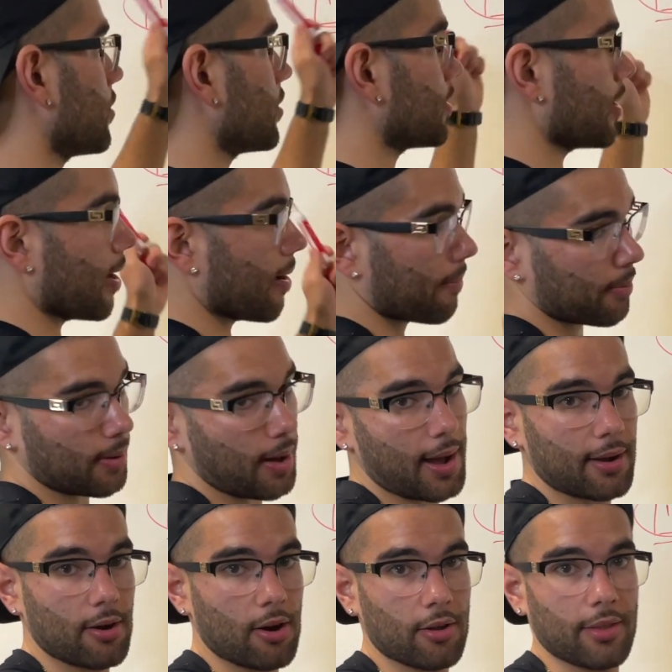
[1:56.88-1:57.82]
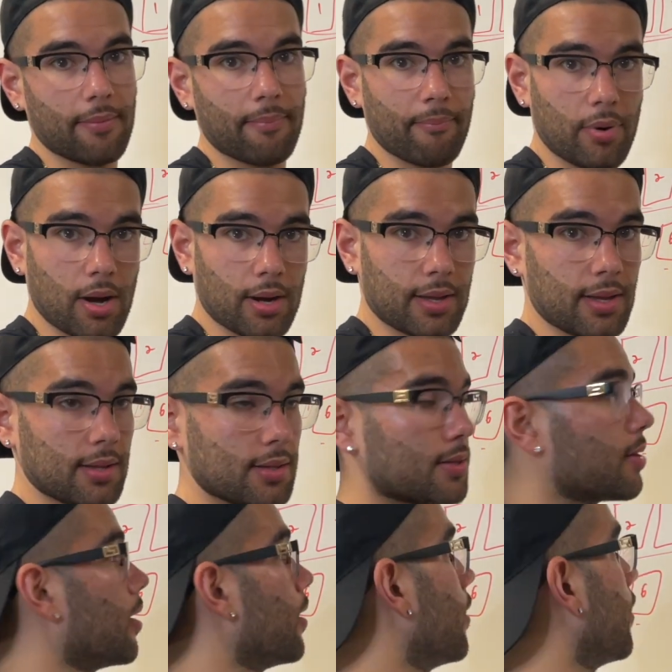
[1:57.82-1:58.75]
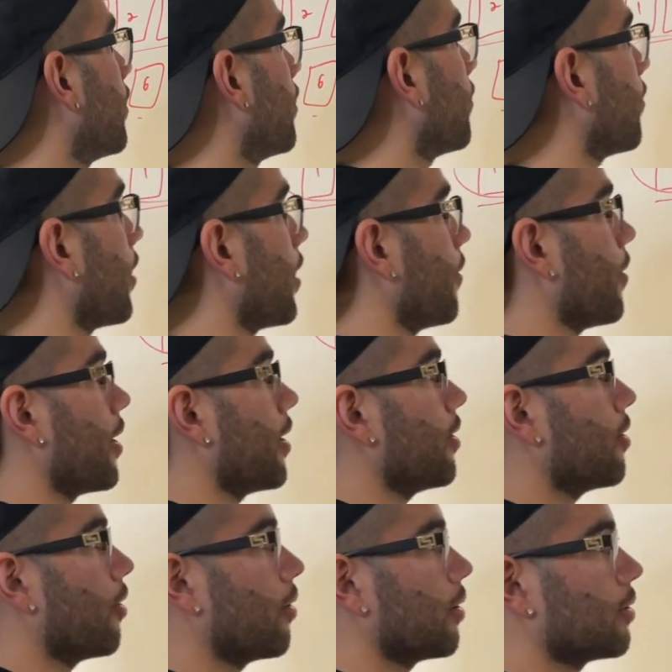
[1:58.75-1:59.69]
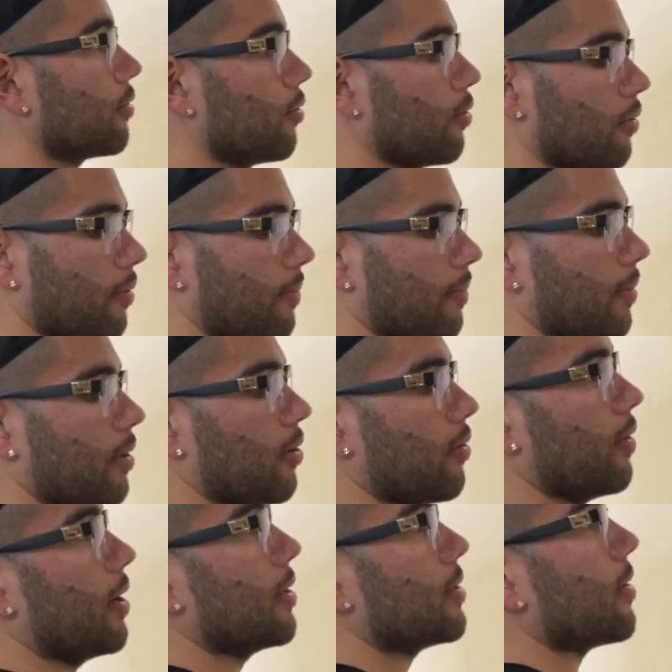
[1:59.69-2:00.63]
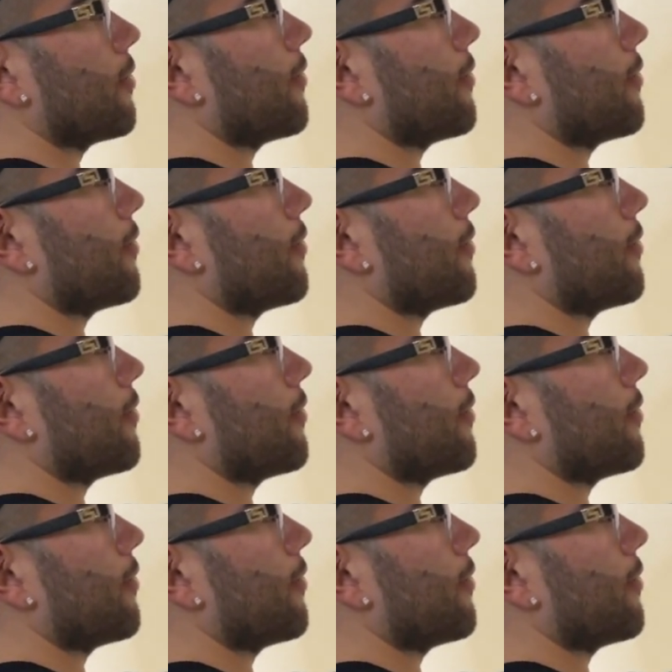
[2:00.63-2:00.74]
step, I call them buckets, right? While you're going through them, you need to